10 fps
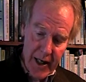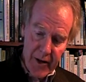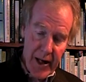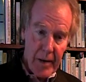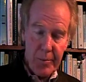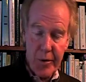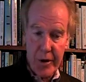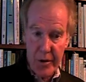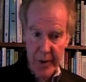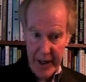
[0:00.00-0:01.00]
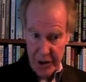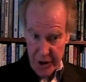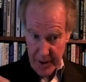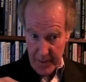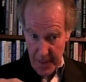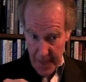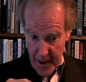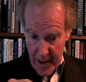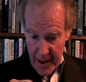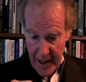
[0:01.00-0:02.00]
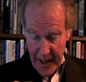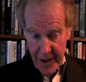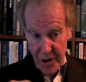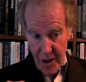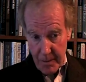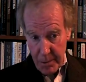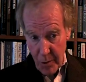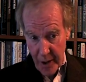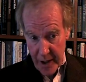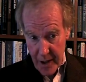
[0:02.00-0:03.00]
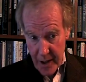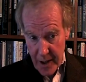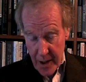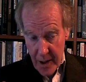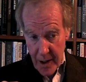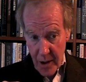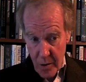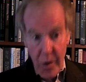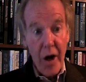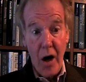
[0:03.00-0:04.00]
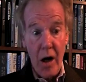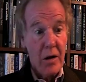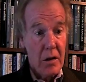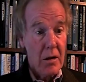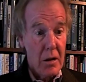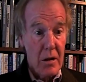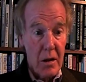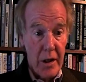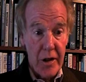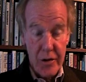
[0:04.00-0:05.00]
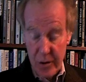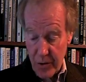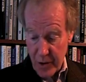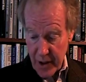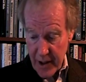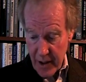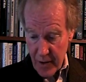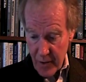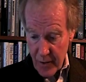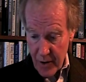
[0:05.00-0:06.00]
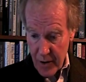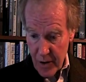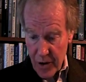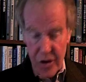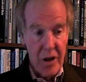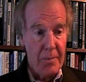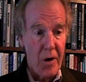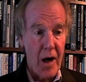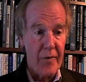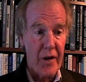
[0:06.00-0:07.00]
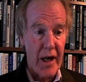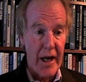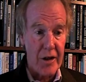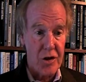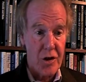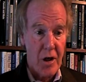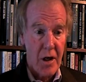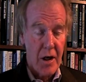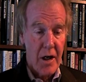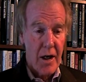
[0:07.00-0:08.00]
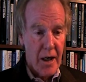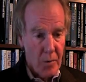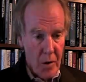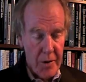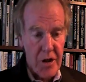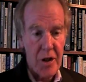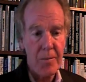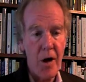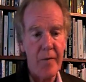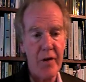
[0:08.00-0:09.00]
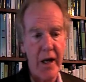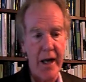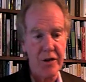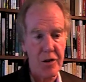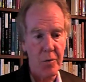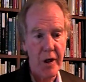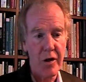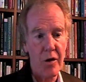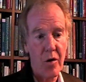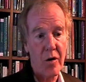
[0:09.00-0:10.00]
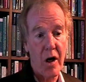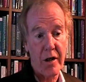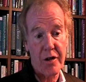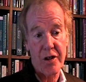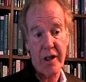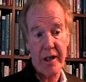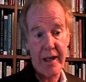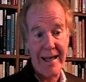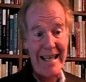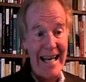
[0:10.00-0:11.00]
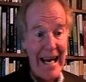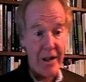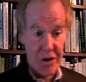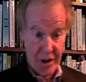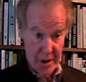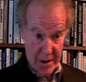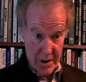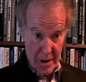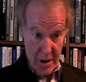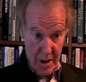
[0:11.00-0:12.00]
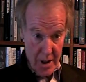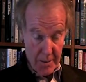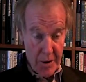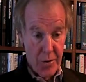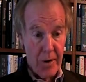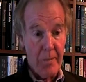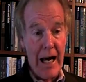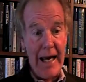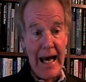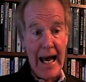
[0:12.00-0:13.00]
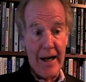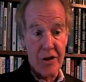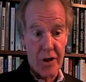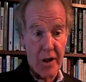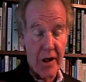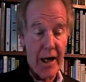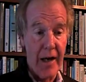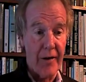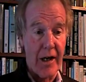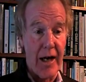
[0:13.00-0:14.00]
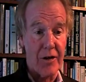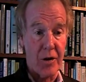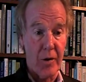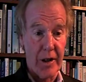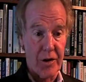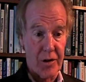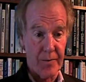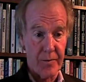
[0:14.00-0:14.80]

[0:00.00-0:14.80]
in that progression, at some point, we all, kids included, kind of slip off the edge. And where we slip off the edge is we can no longer see a connection between my action and the consequence.